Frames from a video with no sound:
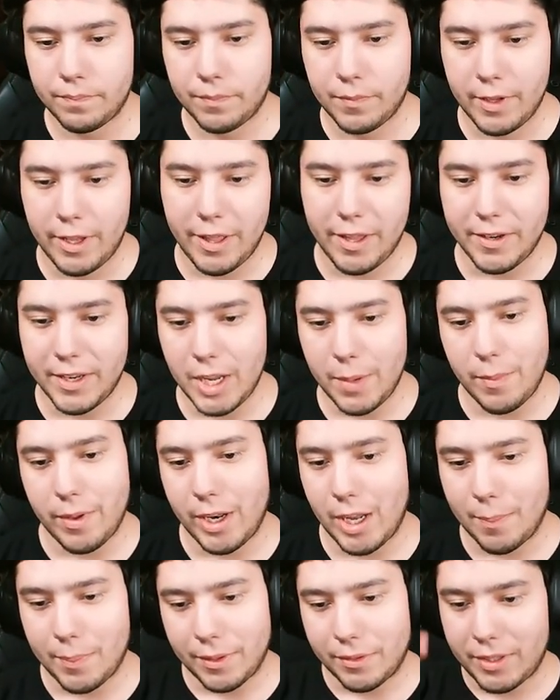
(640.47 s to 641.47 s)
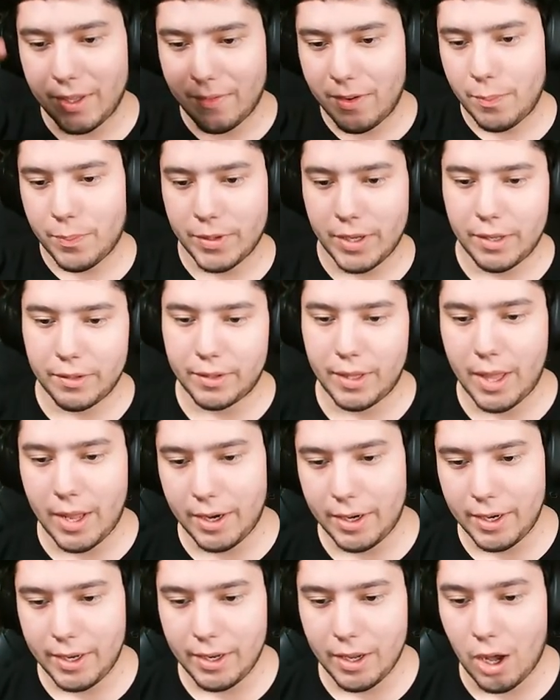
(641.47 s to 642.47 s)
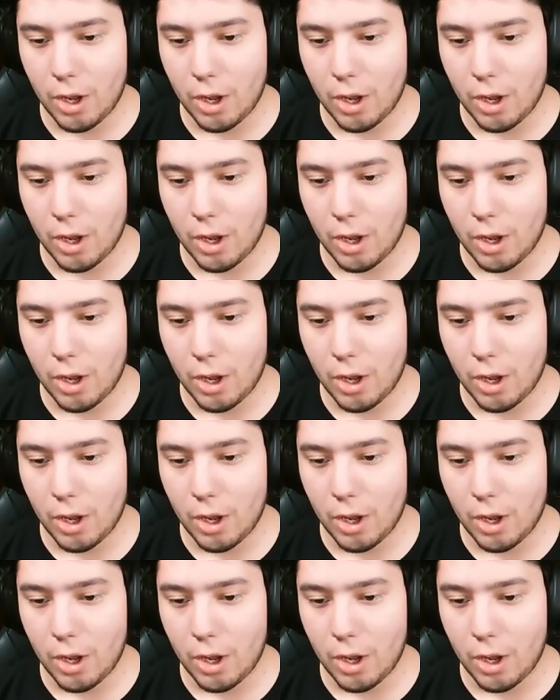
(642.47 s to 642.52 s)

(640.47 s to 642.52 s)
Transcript: And the Demon up to 70% sanity,